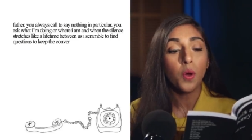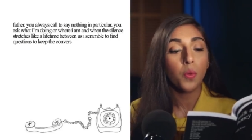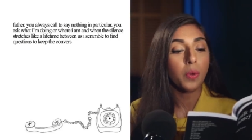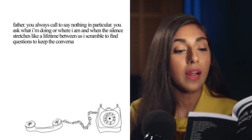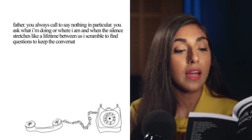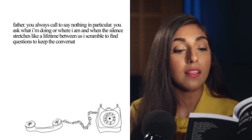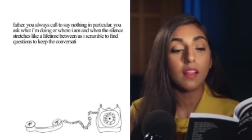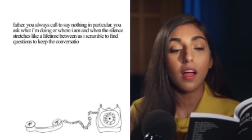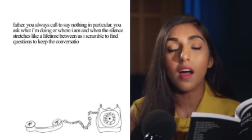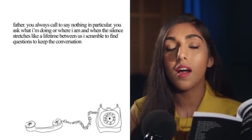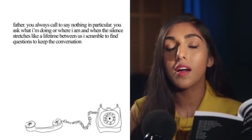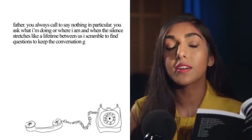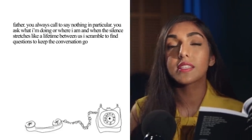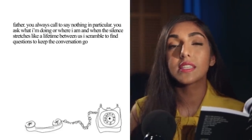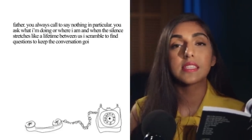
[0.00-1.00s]
What I
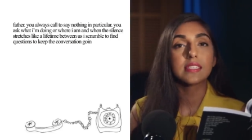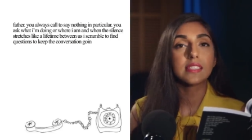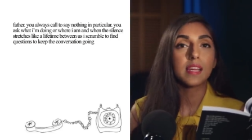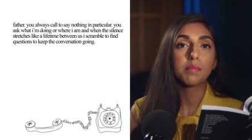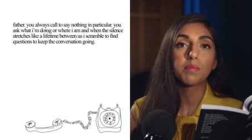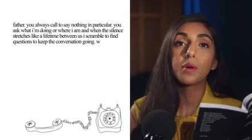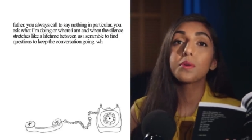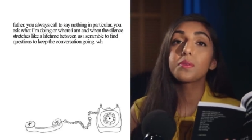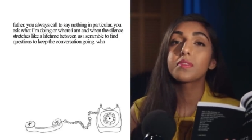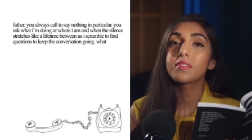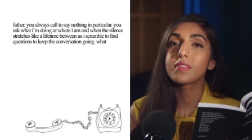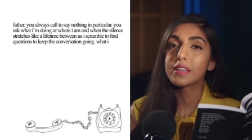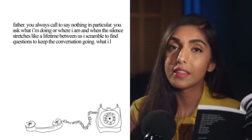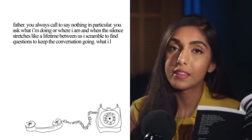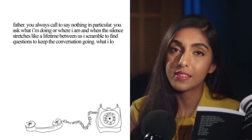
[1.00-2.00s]
long to say
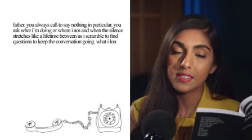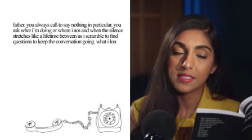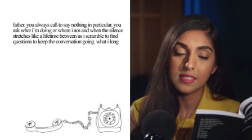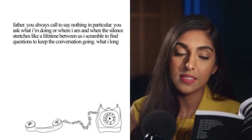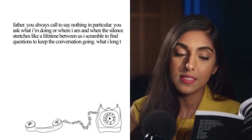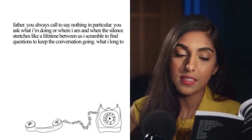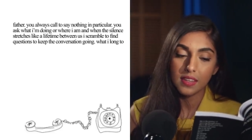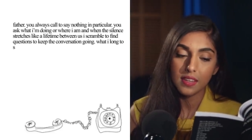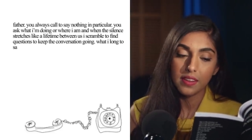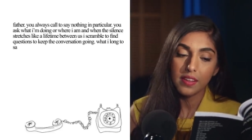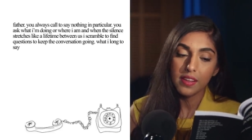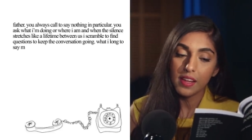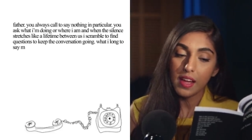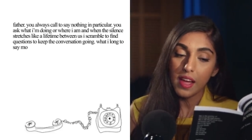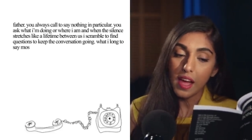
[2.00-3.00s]
most is,
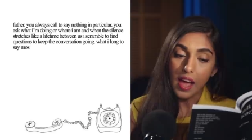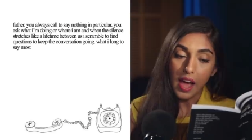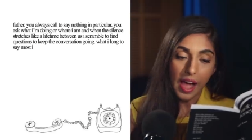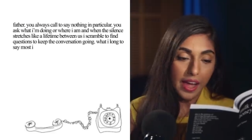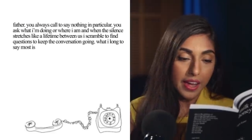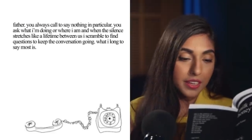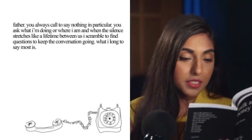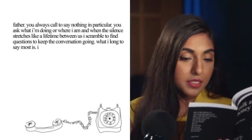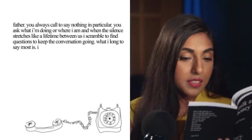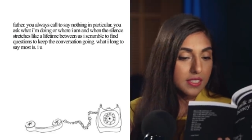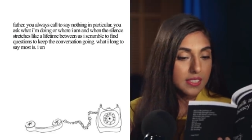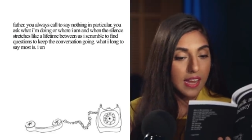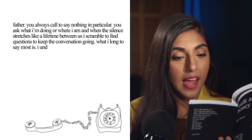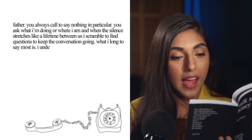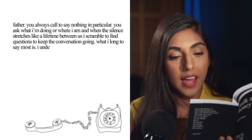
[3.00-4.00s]
I
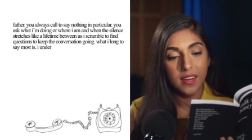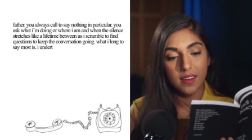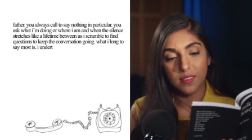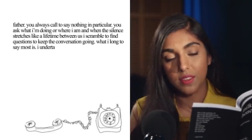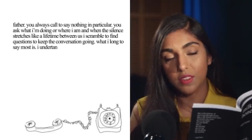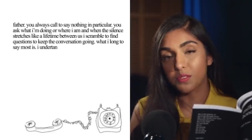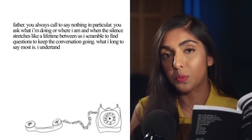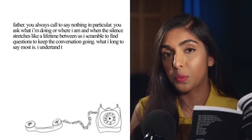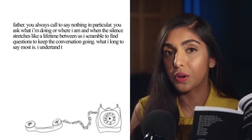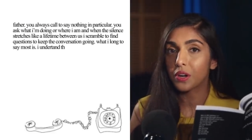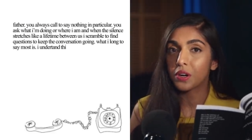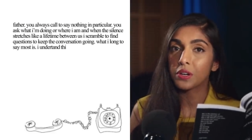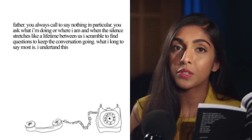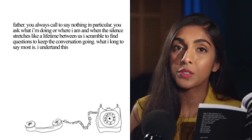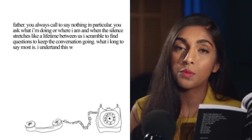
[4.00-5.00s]
understand this
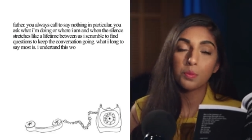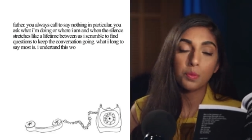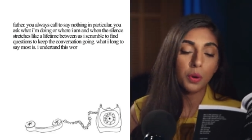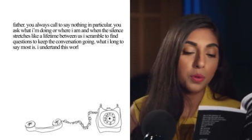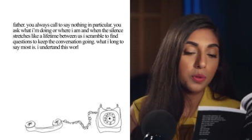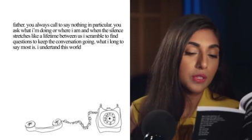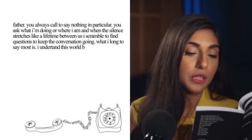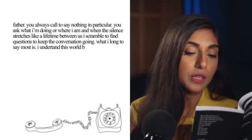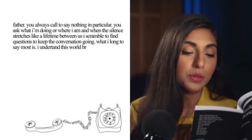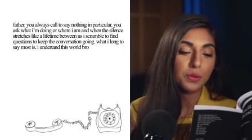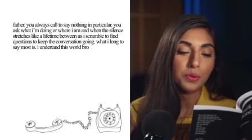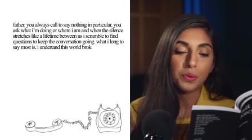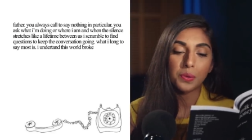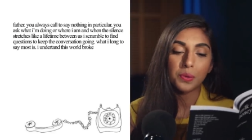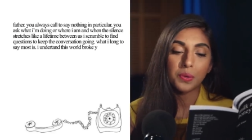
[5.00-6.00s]
world broke
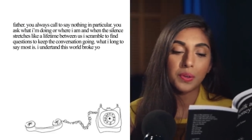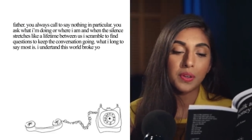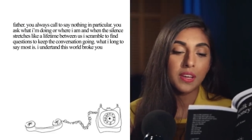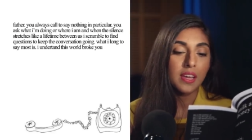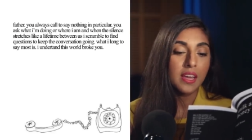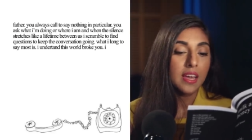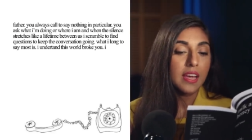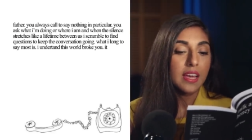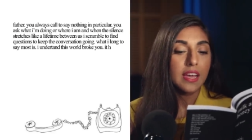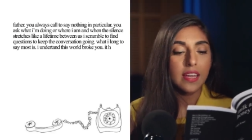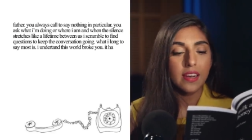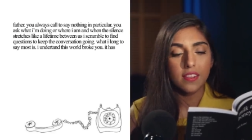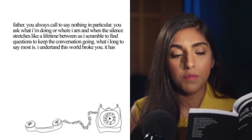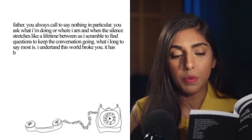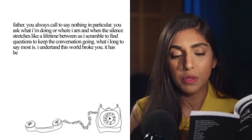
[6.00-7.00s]
you.
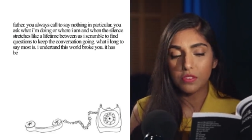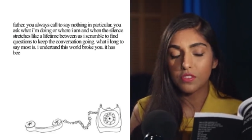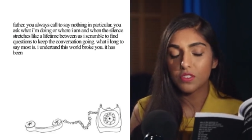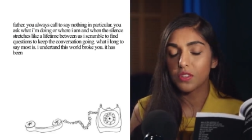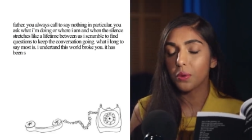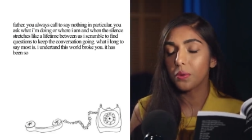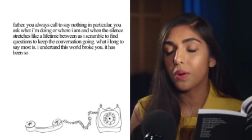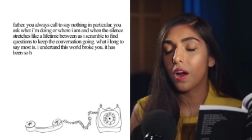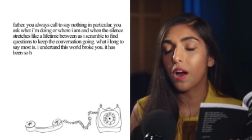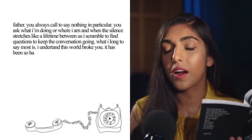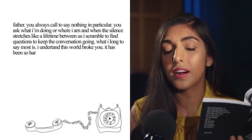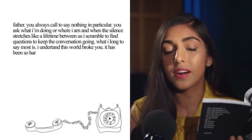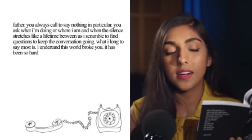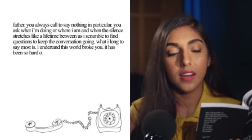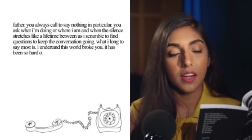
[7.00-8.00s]
It has been so
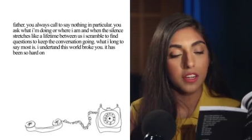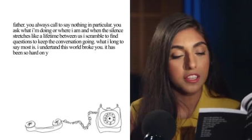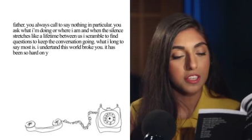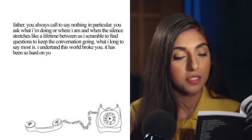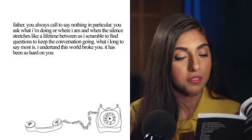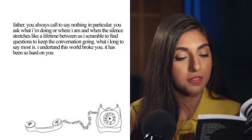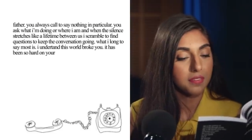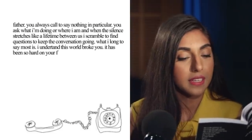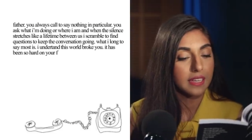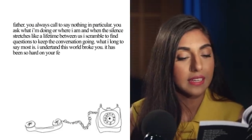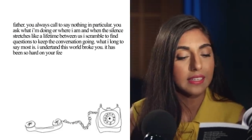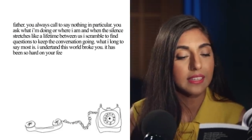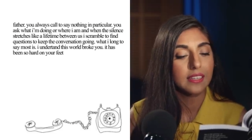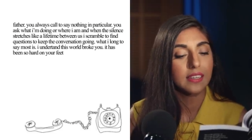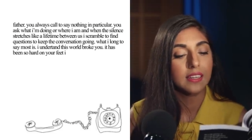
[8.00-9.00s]
hard on your
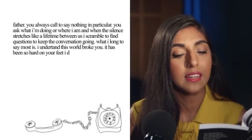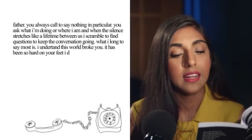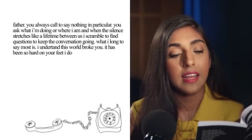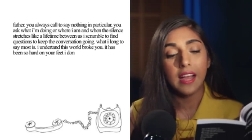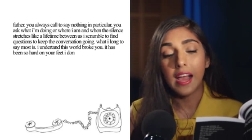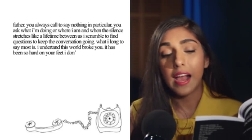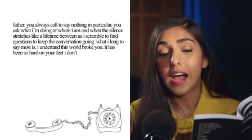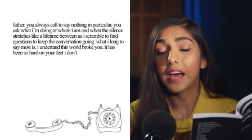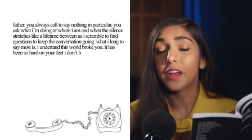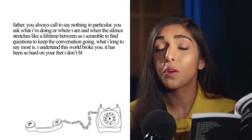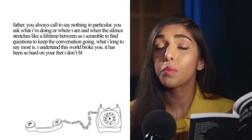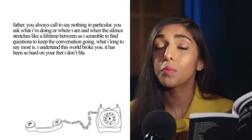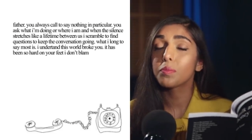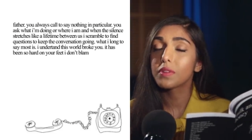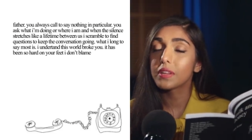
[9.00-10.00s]
feet. I
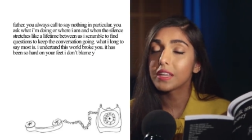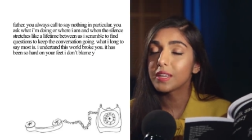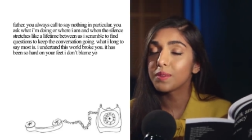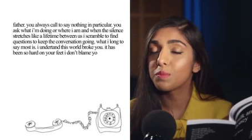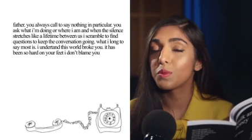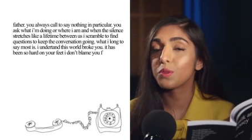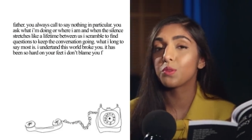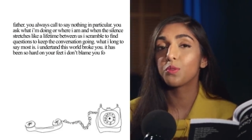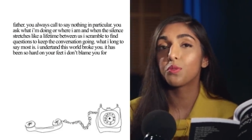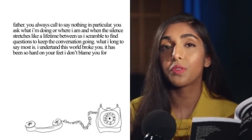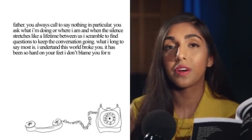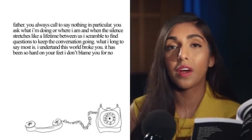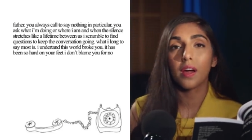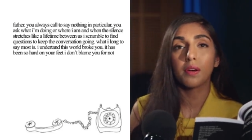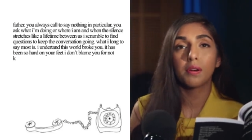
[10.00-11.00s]
don't blame you
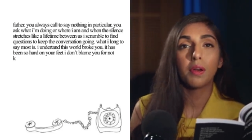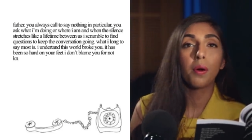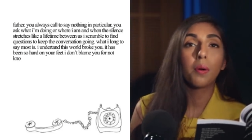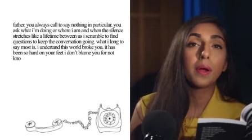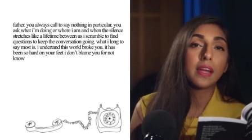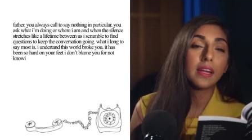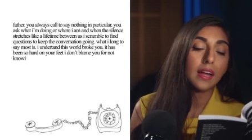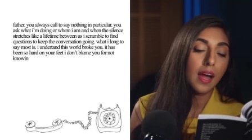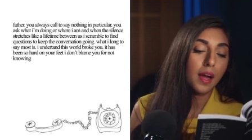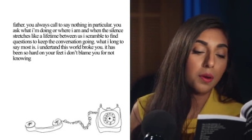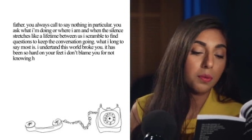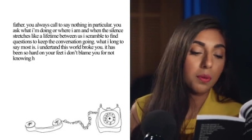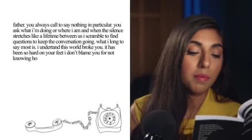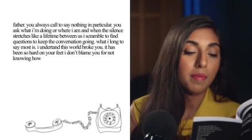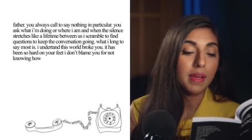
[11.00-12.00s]
for not knowing how
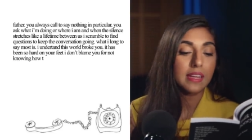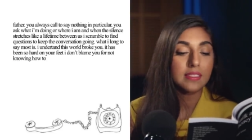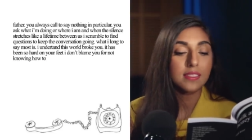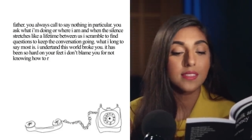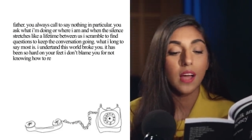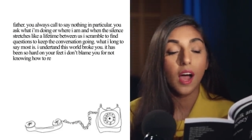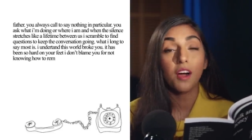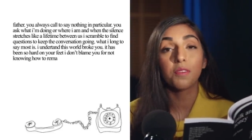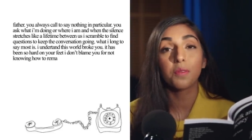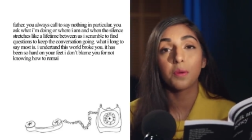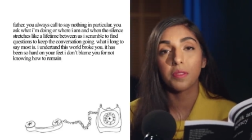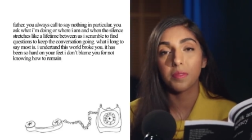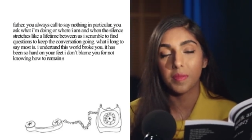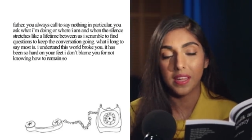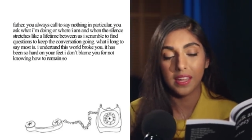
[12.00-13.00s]
to remain soft
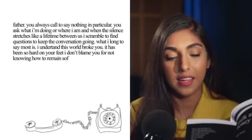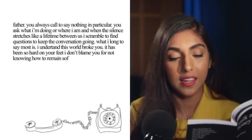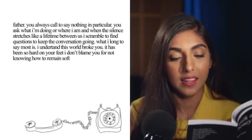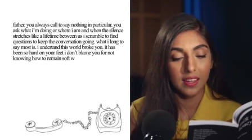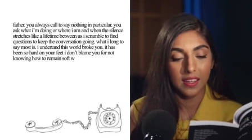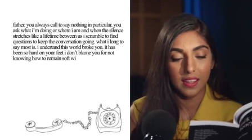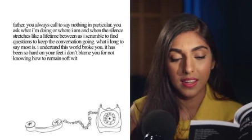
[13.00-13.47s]
with me.